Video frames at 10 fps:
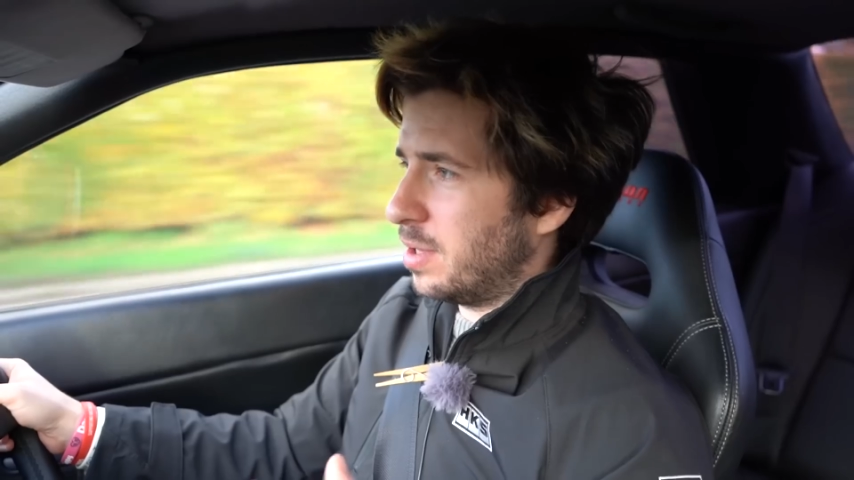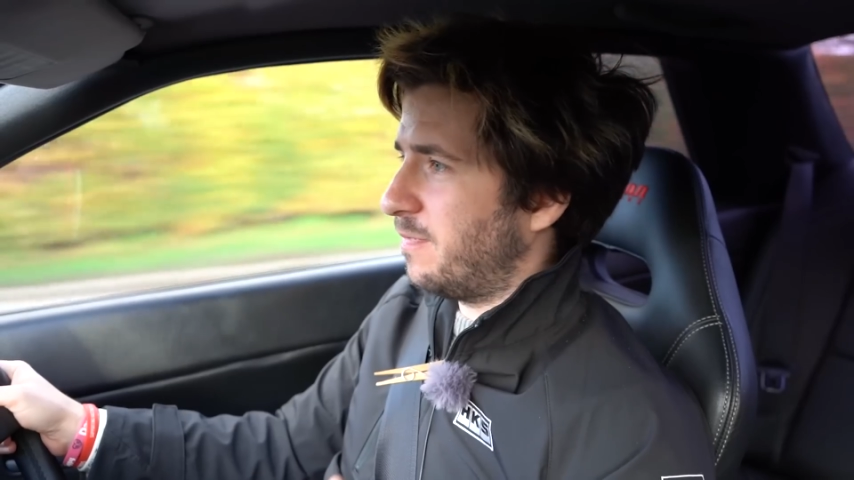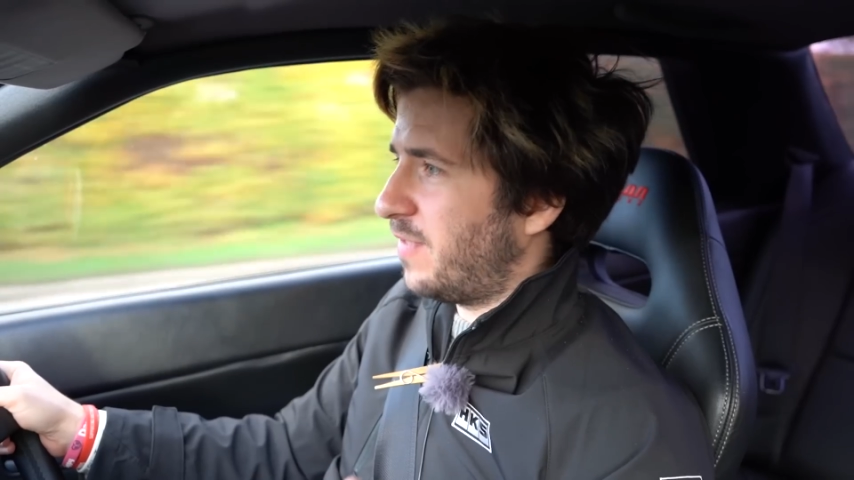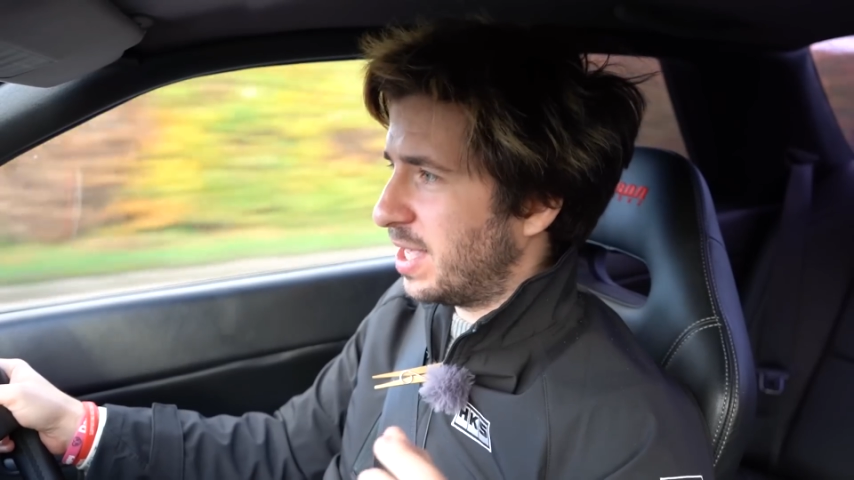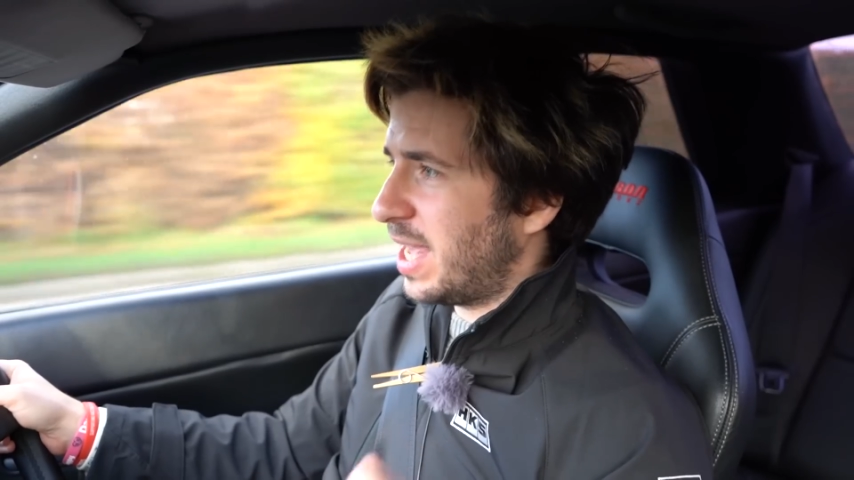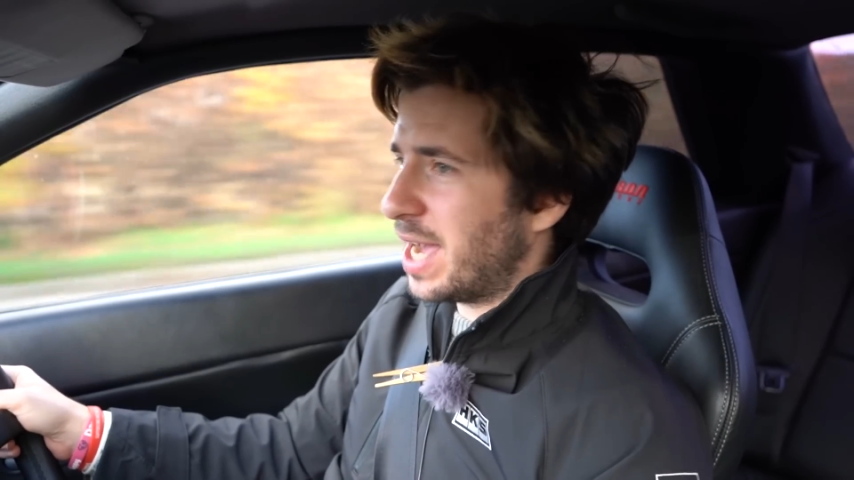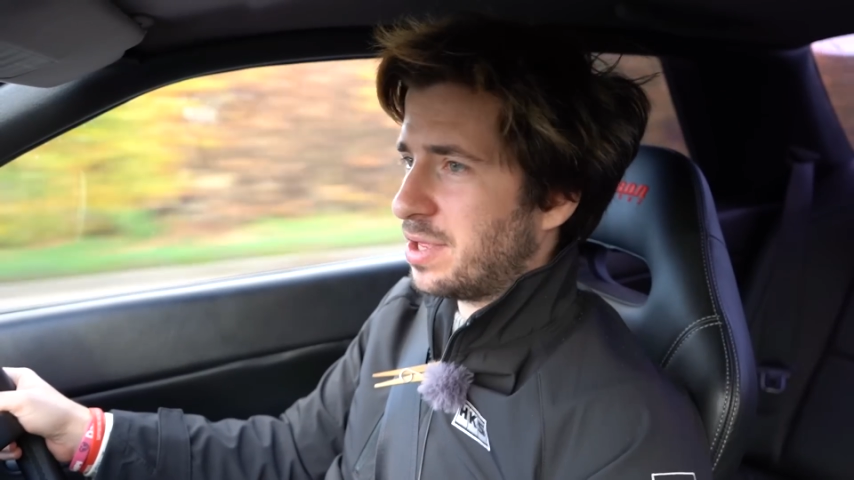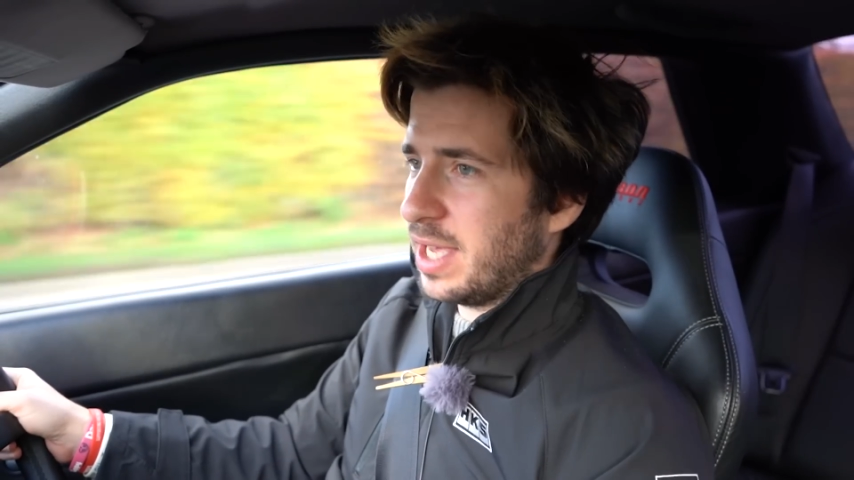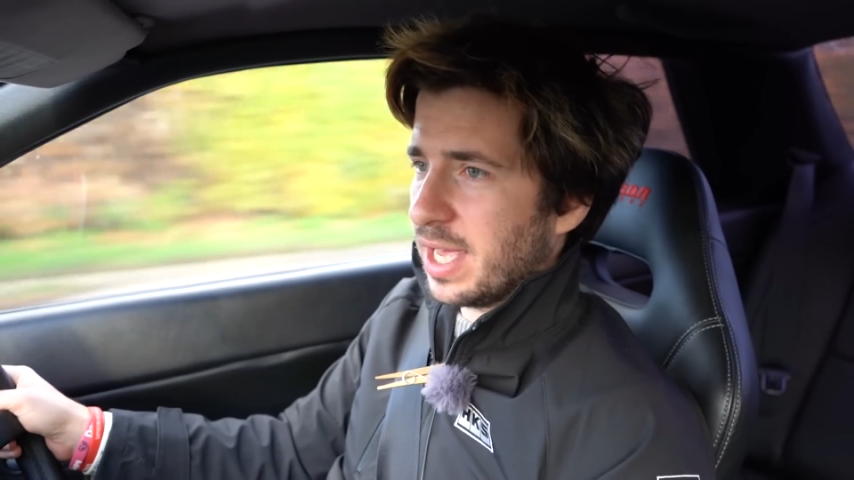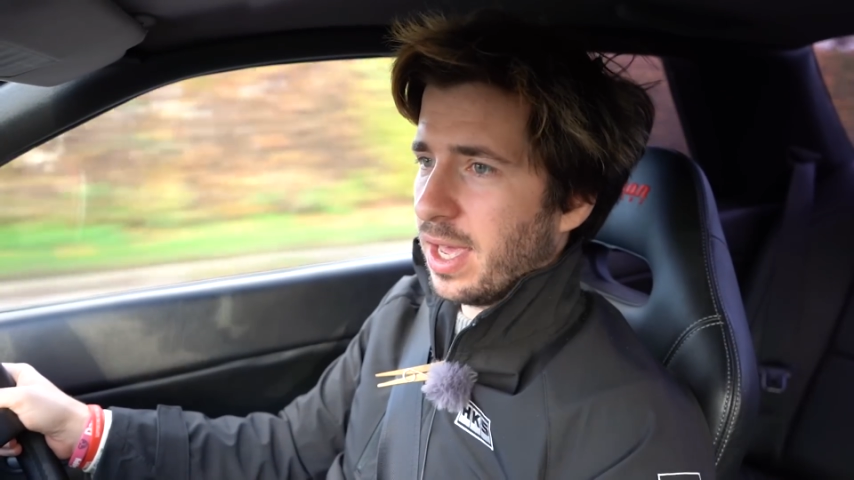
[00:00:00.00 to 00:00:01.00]
some
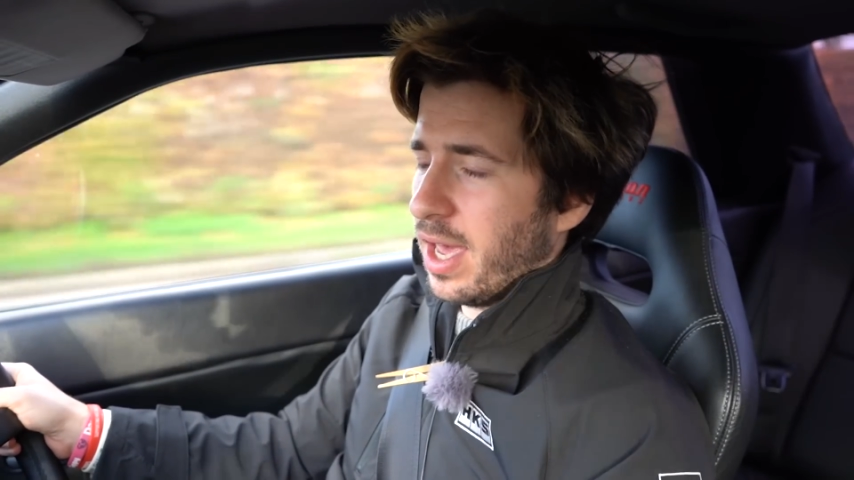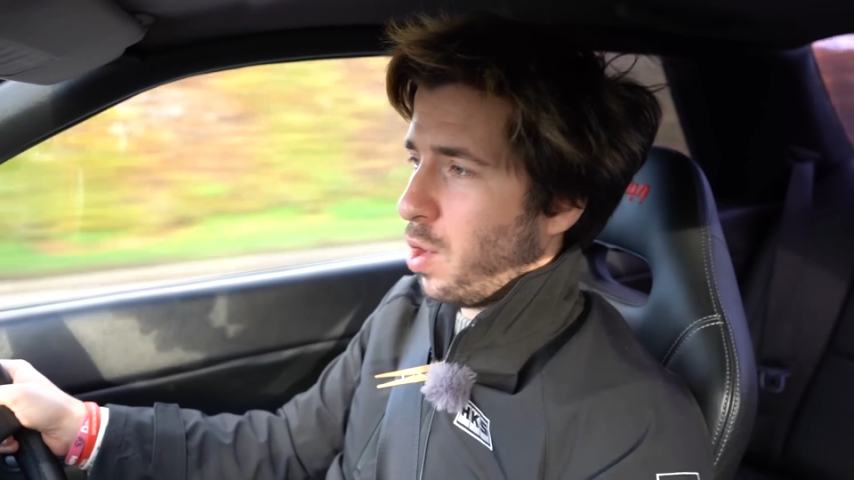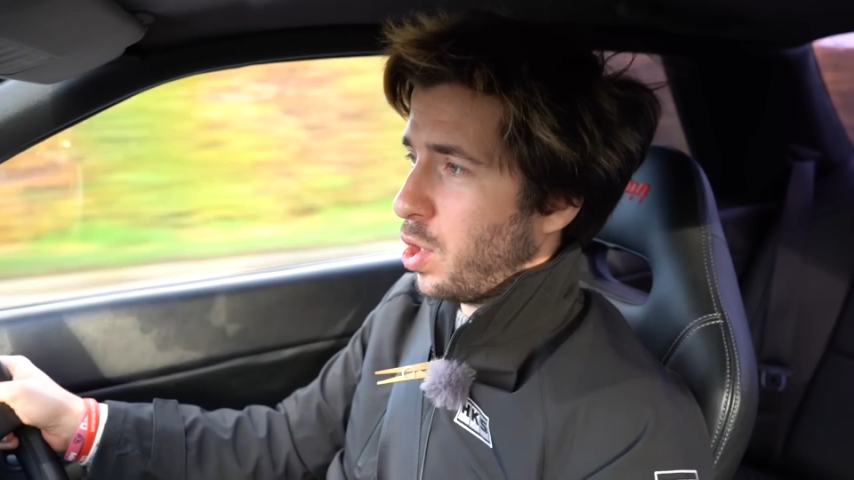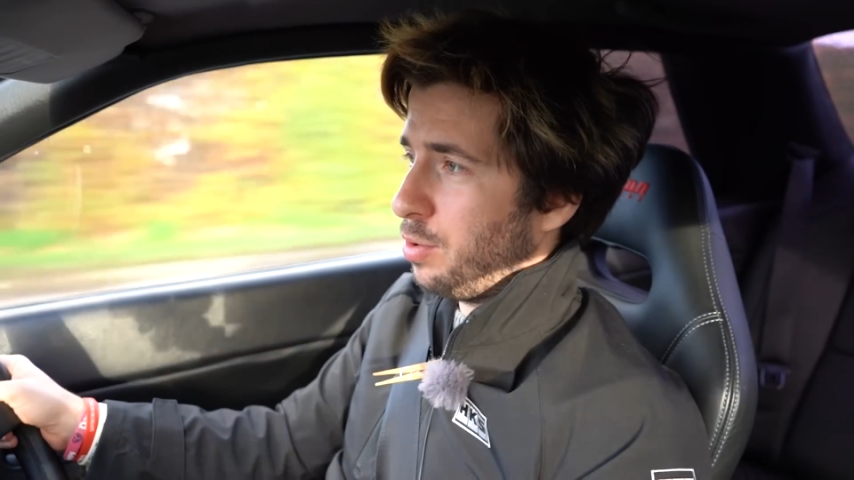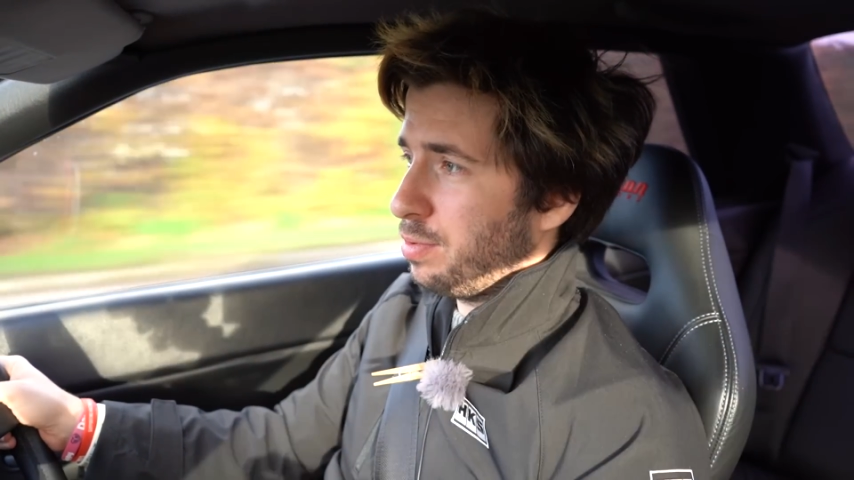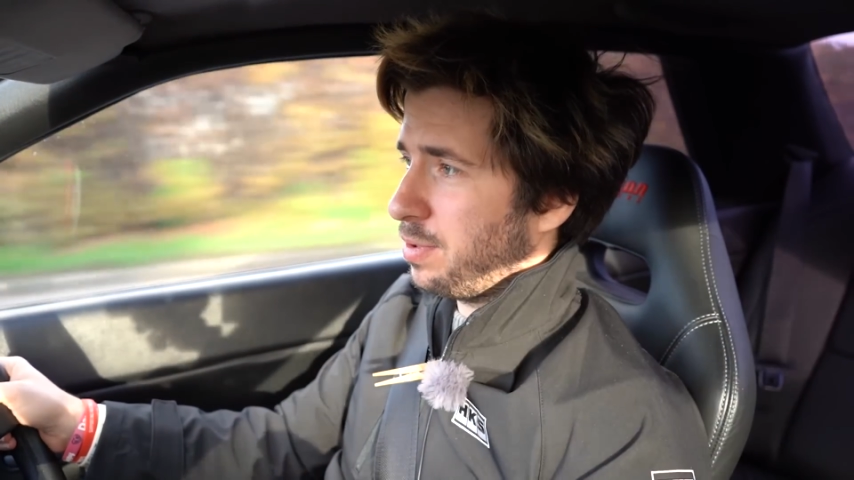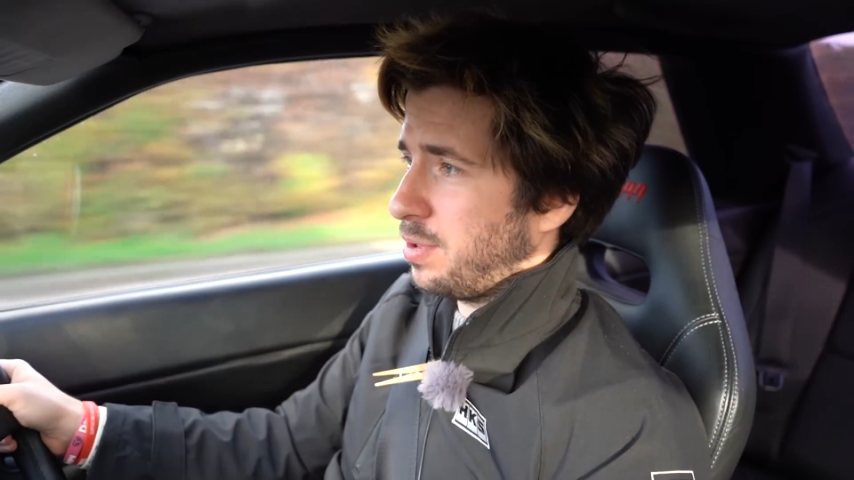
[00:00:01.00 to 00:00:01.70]
fantastic oil